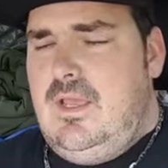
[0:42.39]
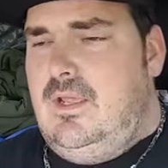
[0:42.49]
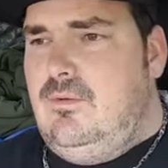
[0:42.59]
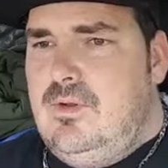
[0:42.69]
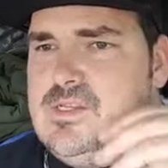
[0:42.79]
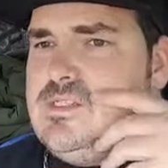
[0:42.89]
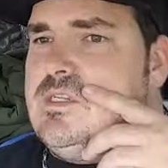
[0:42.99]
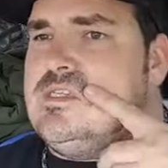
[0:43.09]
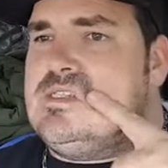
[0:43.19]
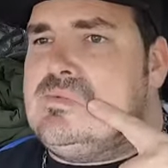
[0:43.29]
And the reason
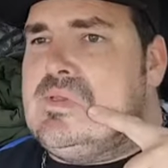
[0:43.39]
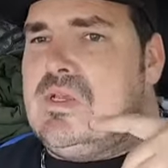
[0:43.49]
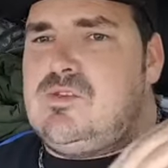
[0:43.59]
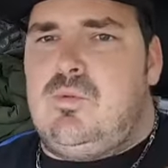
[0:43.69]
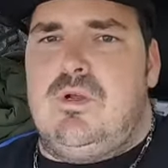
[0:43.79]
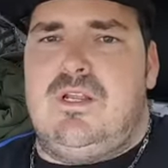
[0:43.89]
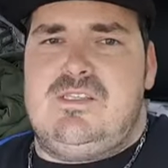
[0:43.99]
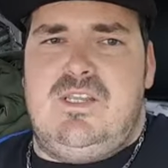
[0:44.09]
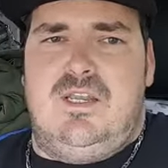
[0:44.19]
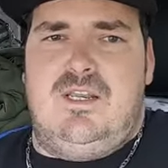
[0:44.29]
is because, one, I
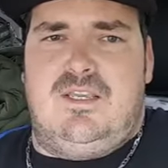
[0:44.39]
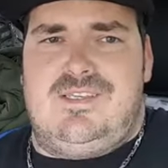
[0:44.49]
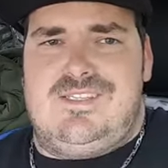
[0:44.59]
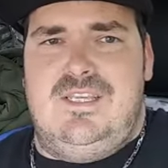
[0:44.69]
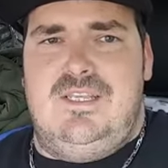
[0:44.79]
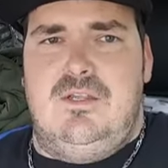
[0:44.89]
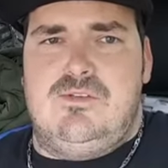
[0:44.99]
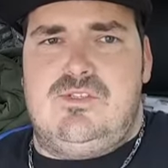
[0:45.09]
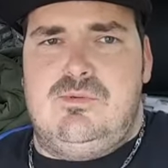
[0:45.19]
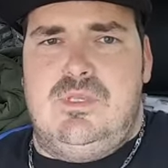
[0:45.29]
stayed in a casino
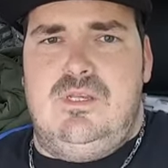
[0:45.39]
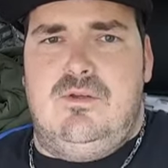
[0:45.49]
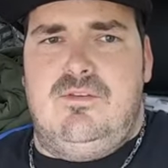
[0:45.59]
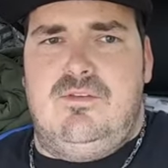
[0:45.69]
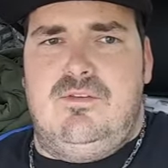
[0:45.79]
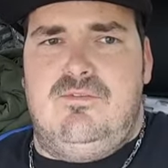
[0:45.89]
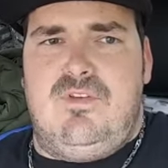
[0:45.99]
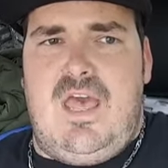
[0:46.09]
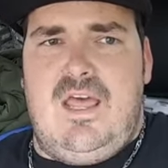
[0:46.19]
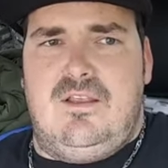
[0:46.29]
suite over in
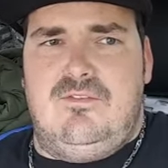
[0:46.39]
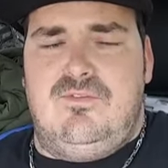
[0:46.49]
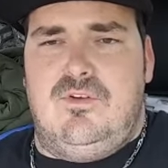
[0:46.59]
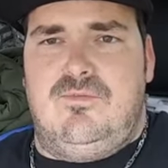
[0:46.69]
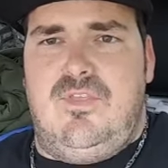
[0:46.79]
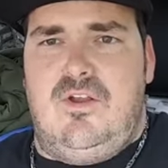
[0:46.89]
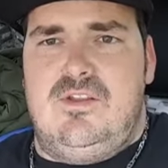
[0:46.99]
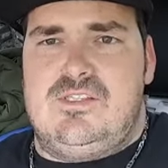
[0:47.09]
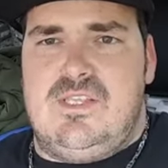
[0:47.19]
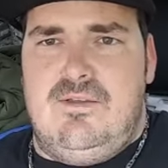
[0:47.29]
Nevada for
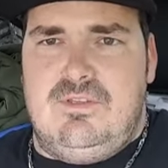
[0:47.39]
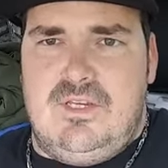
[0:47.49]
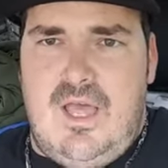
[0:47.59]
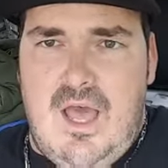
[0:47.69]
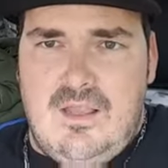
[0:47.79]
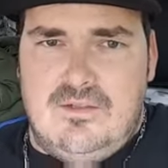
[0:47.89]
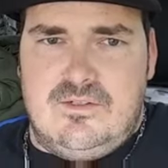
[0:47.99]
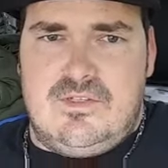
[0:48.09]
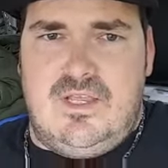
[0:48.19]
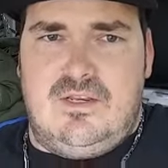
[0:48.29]

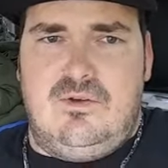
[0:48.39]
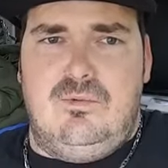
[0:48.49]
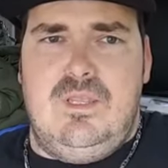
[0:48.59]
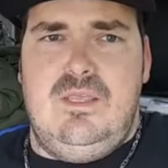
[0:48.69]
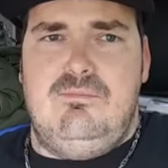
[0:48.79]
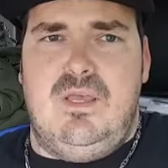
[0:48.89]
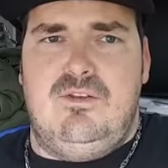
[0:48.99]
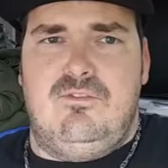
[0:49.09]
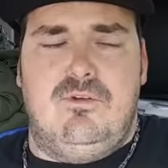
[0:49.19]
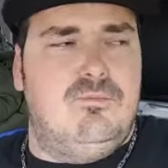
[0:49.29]
$37, had a queen
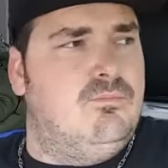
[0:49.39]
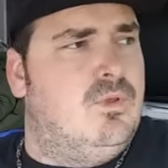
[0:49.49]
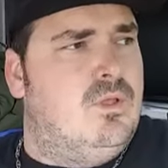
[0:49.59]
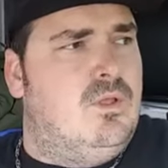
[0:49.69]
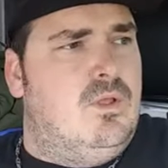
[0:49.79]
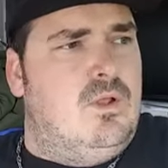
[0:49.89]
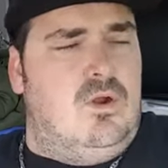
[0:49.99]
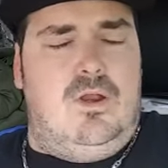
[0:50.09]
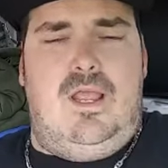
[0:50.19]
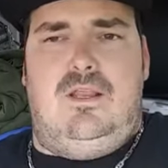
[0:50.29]
bedroom,
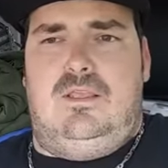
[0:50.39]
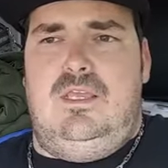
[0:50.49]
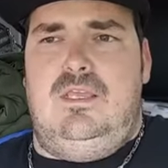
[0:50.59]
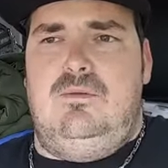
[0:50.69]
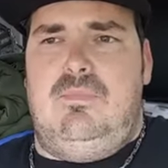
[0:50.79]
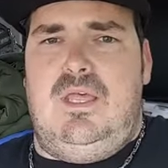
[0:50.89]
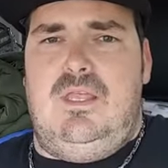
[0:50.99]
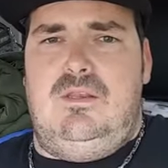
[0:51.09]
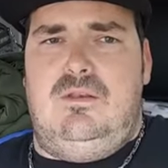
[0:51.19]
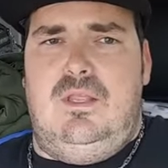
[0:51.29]
or had a king
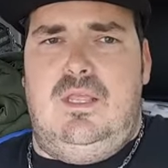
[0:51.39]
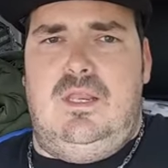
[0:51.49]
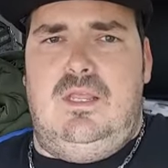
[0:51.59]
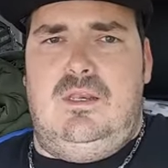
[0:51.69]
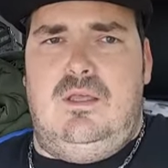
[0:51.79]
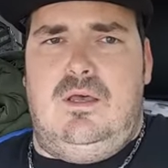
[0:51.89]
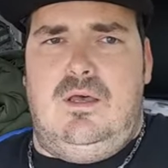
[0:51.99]
bed in it,